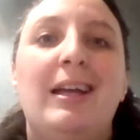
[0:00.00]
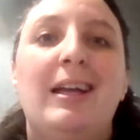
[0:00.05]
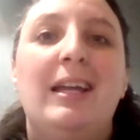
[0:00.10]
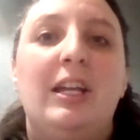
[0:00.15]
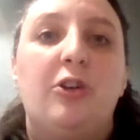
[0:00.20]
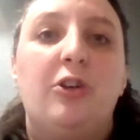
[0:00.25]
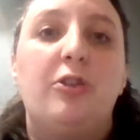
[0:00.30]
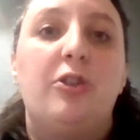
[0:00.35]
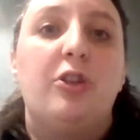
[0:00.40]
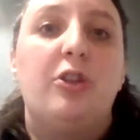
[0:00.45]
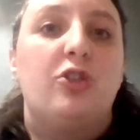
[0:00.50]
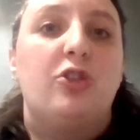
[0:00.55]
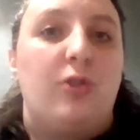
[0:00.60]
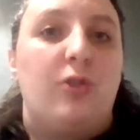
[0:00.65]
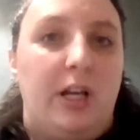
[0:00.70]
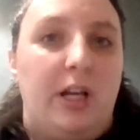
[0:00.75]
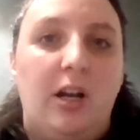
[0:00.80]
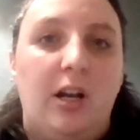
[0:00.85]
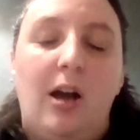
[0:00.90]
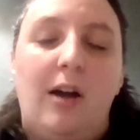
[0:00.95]
Here are the
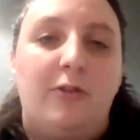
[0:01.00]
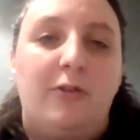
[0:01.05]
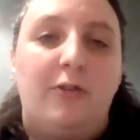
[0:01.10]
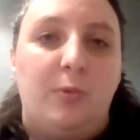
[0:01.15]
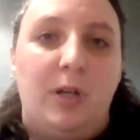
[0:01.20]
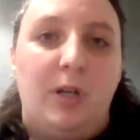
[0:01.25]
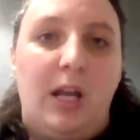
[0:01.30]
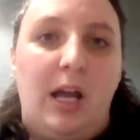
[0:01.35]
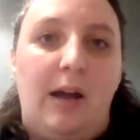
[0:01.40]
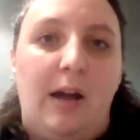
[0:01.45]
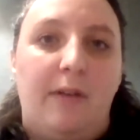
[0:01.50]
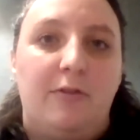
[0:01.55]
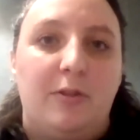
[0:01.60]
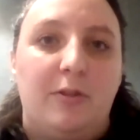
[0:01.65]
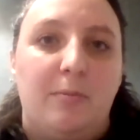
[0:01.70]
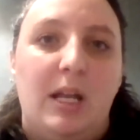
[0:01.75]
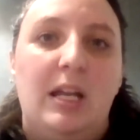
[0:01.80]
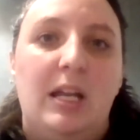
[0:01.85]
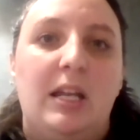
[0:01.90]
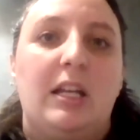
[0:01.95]
trade-offs we'd have to
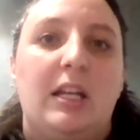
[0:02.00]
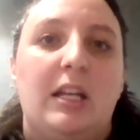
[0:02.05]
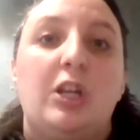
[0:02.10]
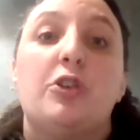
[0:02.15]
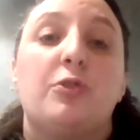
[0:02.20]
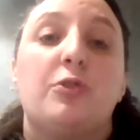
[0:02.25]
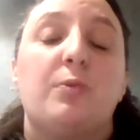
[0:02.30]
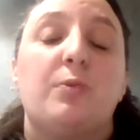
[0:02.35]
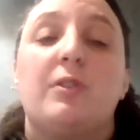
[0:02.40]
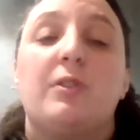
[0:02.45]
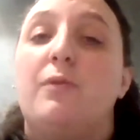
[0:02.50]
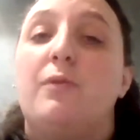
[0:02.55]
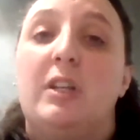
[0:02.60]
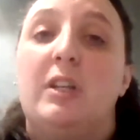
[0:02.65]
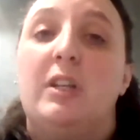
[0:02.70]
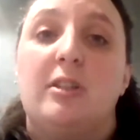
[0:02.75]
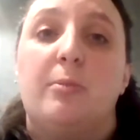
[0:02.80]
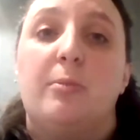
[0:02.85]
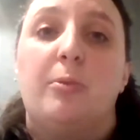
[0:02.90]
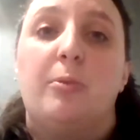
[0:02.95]
make and here's what's
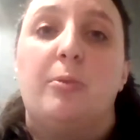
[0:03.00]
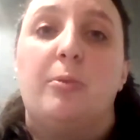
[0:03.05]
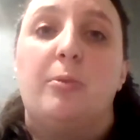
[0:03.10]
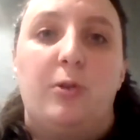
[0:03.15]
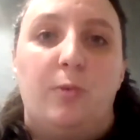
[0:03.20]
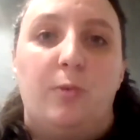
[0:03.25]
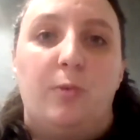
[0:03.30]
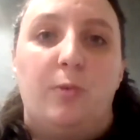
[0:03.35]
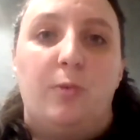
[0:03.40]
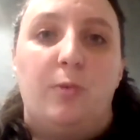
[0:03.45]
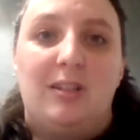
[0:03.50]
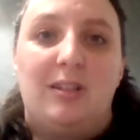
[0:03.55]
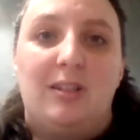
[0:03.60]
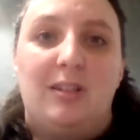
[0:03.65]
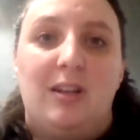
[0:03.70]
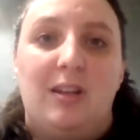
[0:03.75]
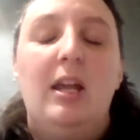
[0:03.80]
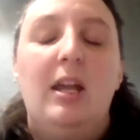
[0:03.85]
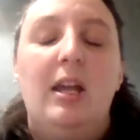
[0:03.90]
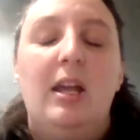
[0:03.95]
feasible and what's
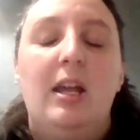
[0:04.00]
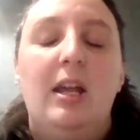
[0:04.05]
not.